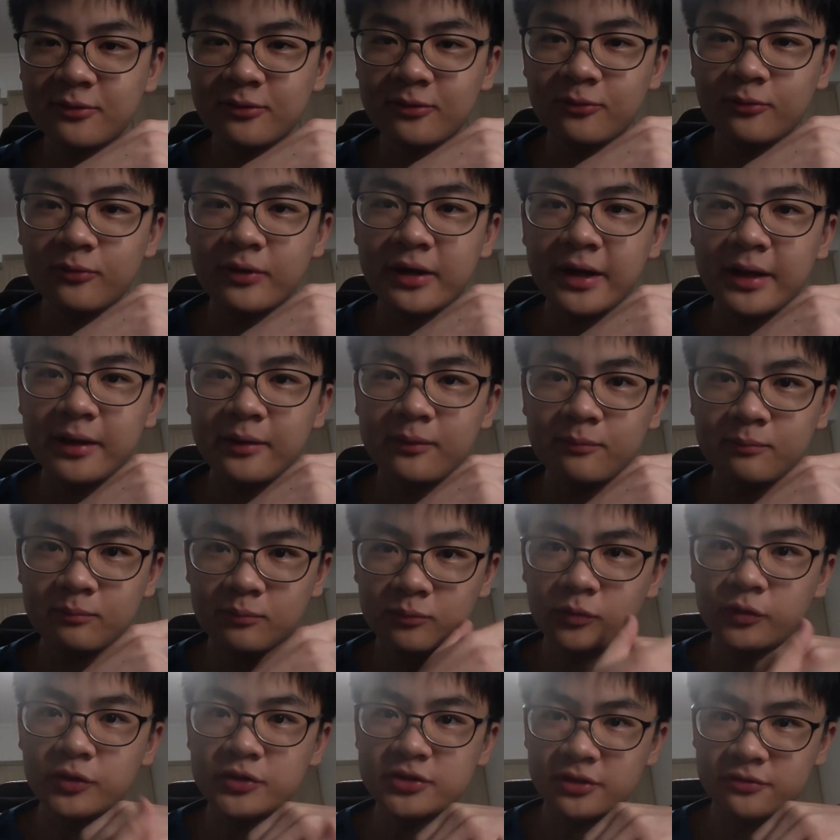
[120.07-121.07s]
why
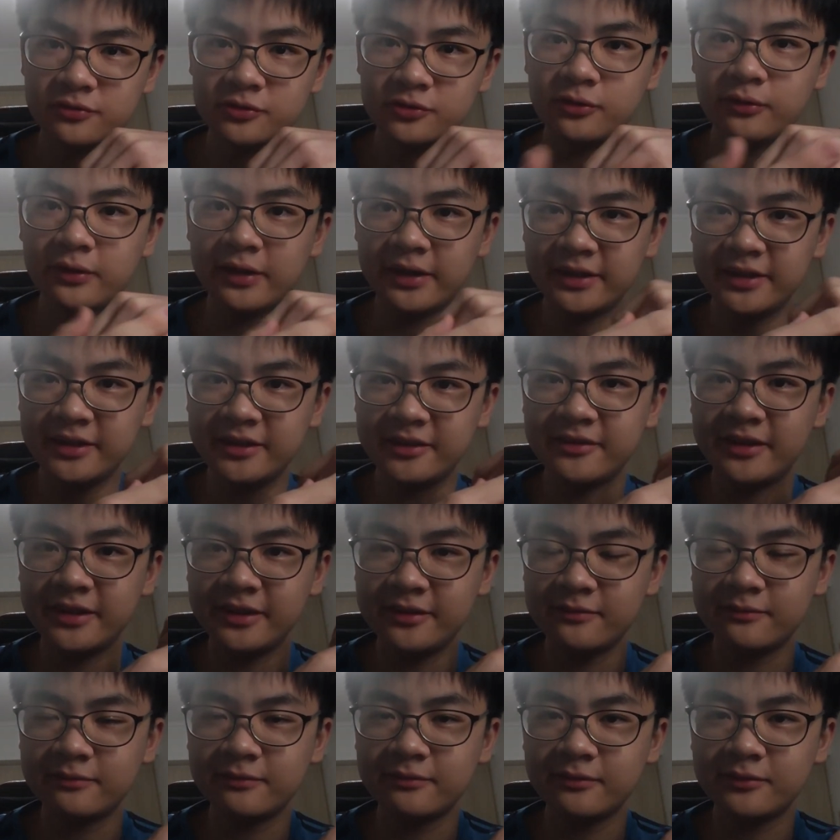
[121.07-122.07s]
most of you are here, right,
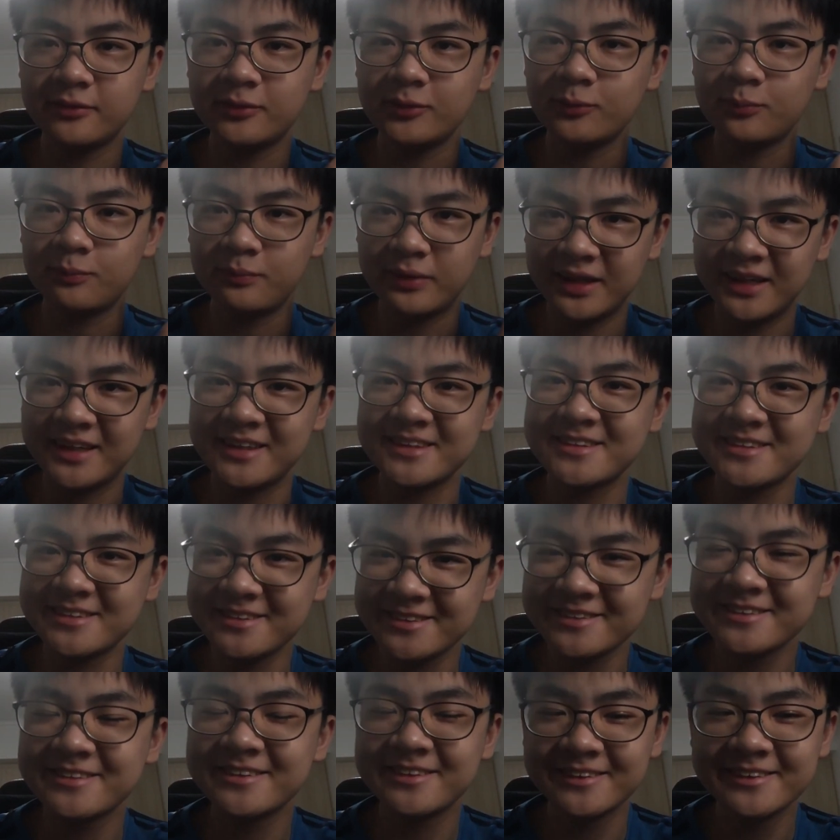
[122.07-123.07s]
to pass.
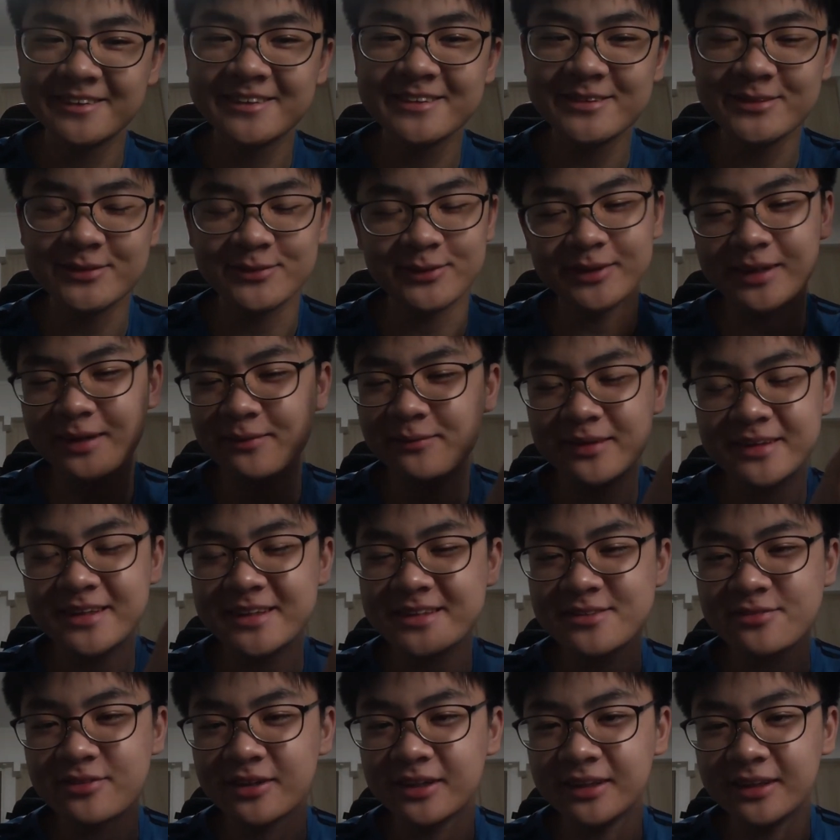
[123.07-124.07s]
So I mean that's
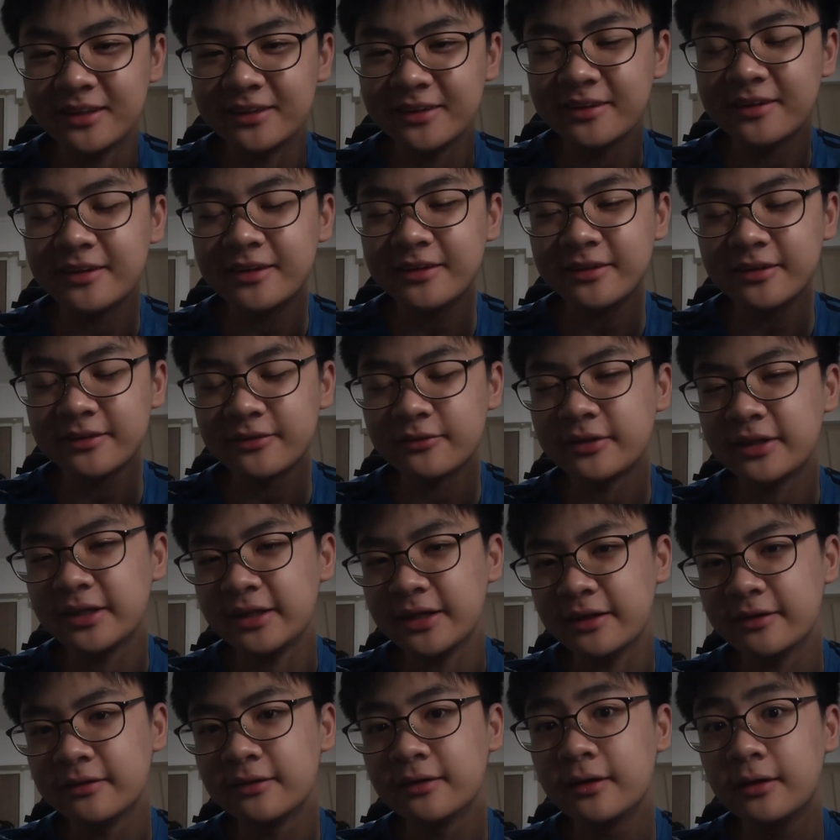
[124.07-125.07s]
fine. Okay,
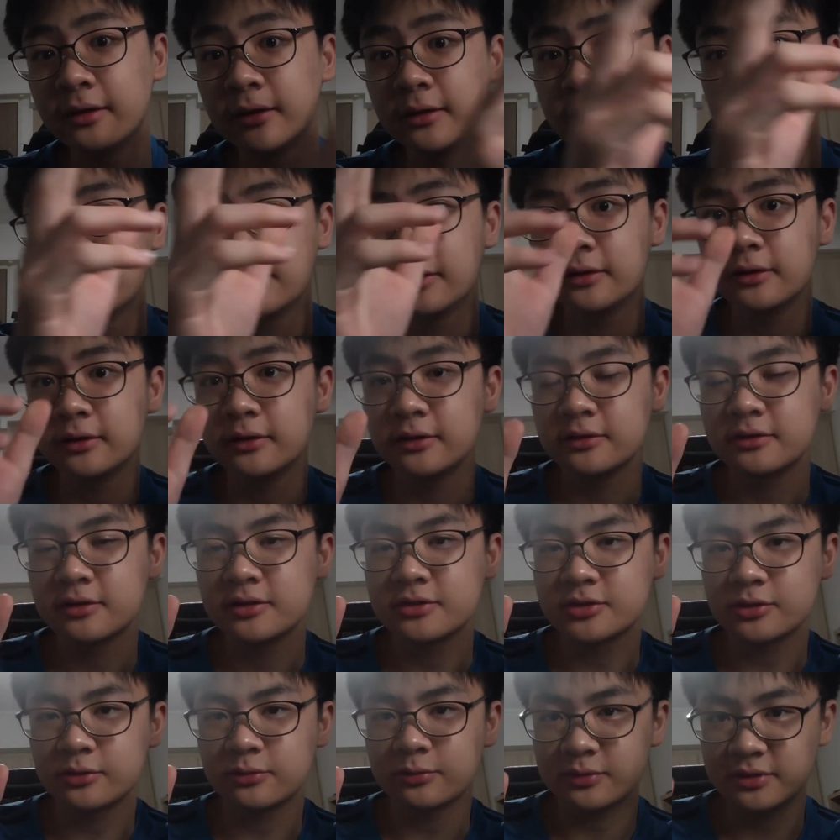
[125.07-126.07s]
yeah.
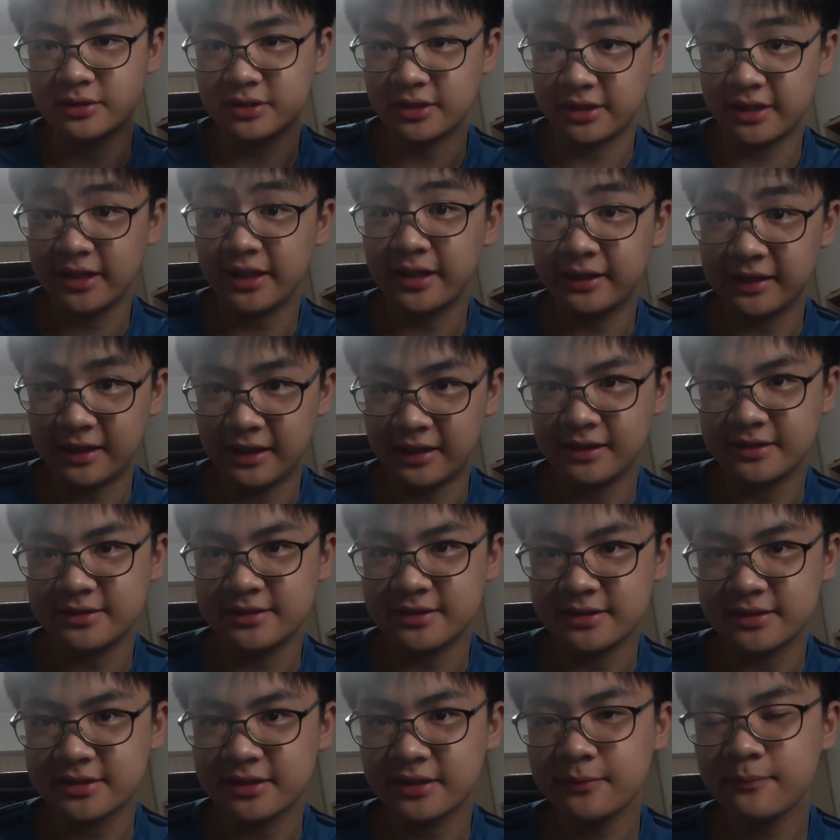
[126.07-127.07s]
So circuit
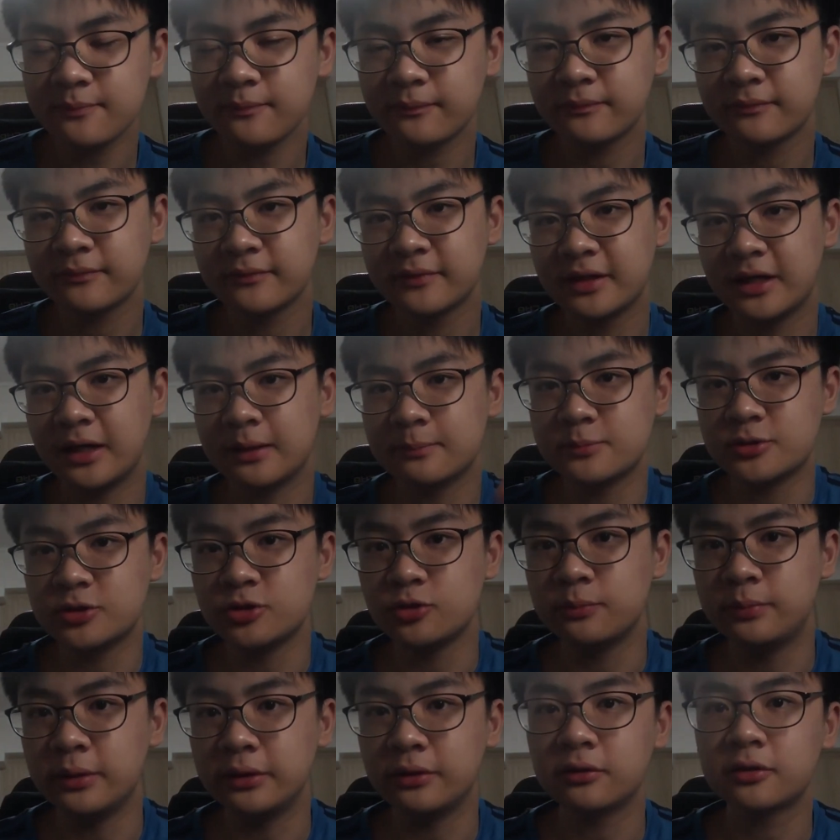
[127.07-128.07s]
analysis helps you
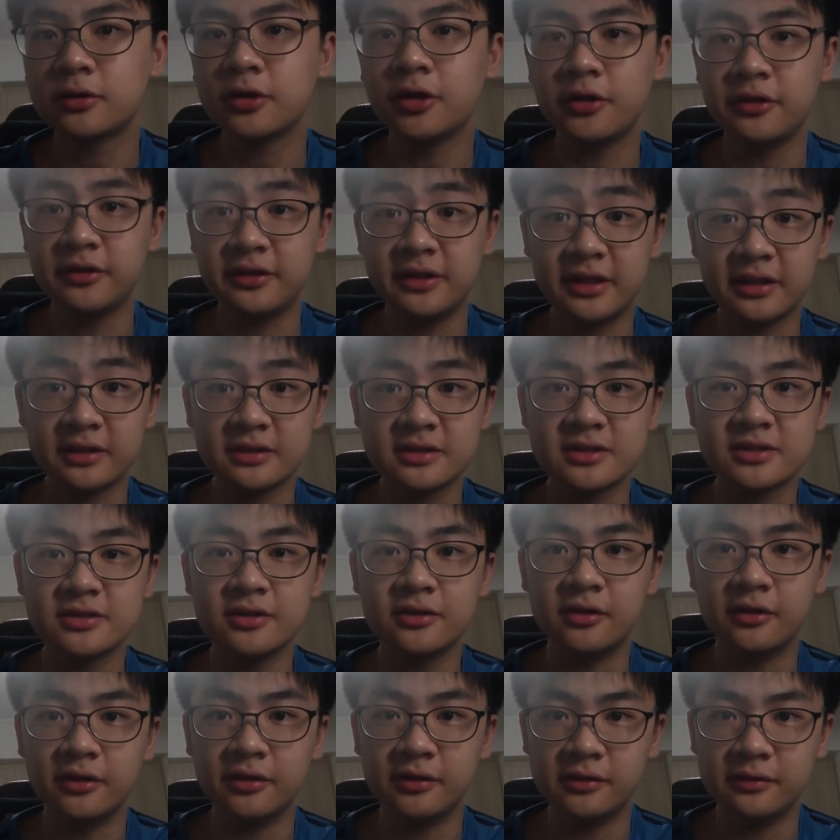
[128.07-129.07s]
build context
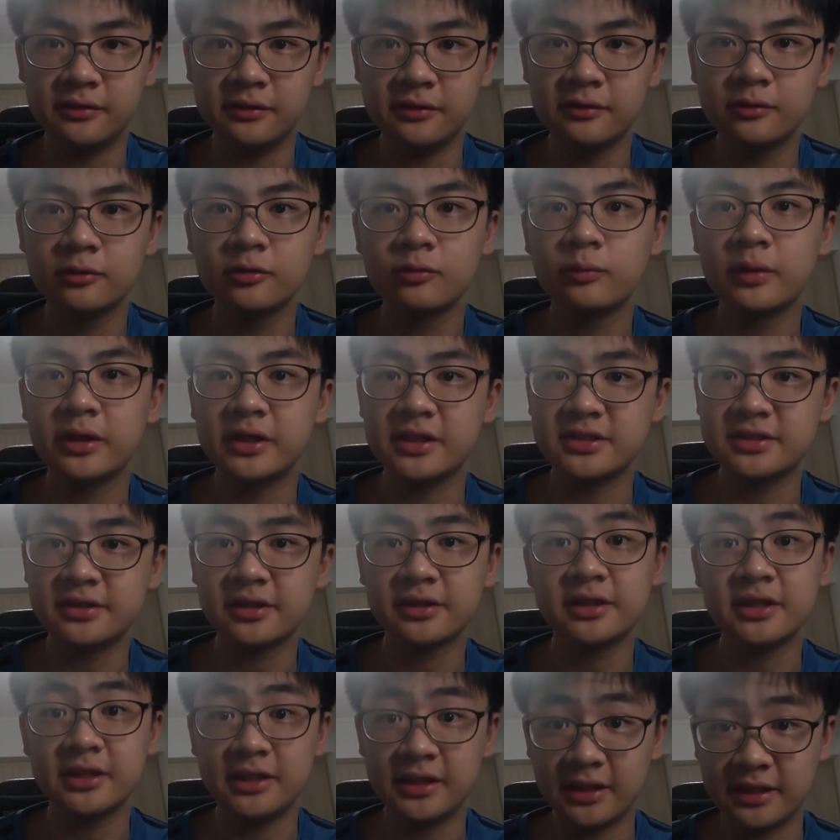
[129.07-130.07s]
on what the
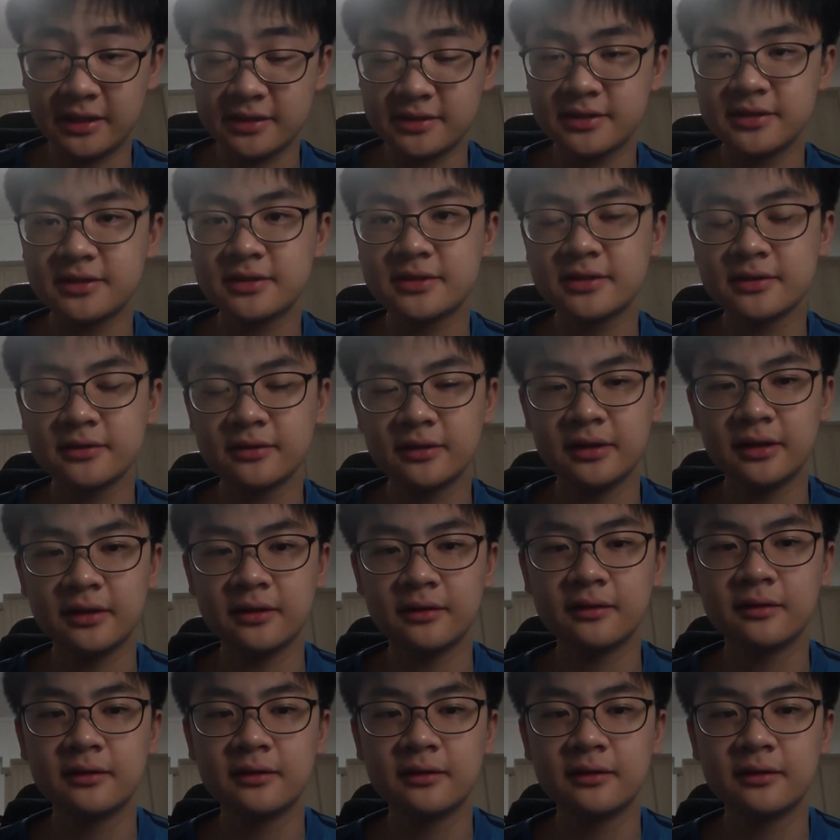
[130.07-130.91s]
circuit does. Okay.